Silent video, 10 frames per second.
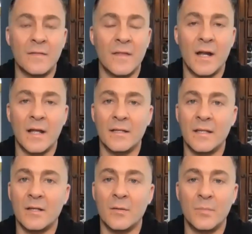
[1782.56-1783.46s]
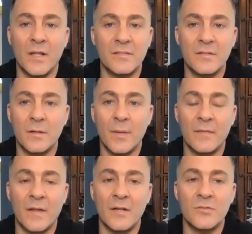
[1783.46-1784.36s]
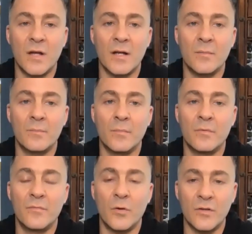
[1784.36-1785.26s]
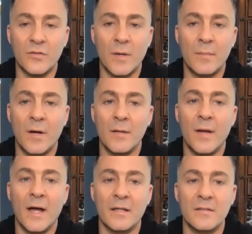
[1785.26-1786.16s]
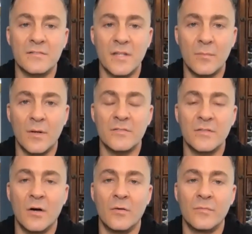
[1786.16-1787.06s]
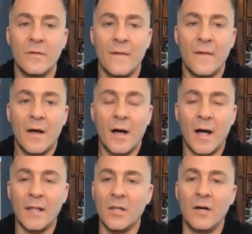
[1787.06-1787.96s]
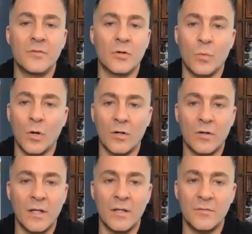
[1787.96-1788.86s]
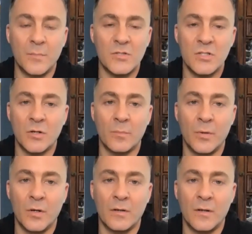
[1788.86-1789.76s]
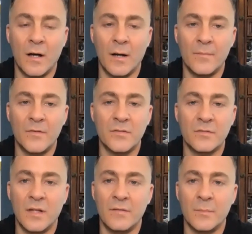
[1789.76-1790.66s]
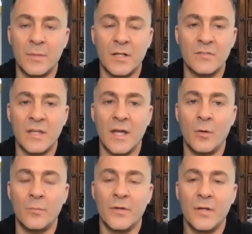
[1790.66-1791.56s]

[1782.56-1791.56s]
that I get complacent about, that I try to focus my mind back and center myself. I love your work, and especially your book, This is Living, because it helped